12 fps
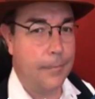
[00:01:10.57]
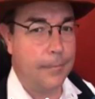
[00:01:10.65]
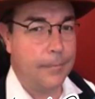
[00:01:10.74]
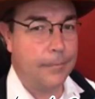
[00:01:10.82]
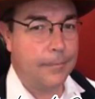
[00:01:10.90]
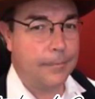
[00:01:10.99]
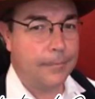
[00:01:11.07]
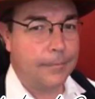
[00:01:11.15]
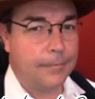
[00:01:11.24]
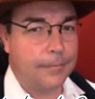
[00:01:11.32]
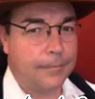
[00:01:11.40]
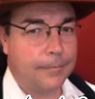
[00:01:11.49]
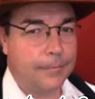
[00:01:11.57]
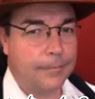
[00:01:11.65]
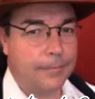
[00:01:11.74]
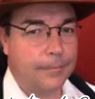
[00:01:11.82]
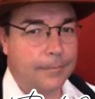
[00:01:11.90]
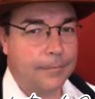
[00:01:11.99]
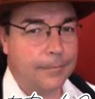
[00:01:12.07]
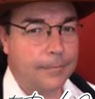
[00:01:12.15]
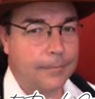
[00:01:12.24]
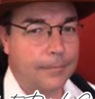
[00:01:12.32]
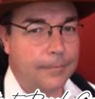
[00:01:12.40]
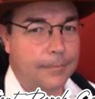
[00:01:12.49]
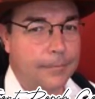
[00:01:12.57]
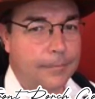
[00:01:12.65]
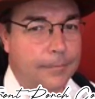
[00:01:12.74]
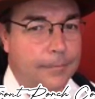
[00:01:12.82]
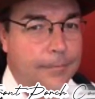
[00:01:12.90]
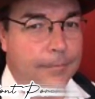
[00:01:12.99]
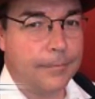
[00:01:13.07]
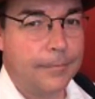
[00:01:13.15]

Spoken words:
No one is speaking in this clip.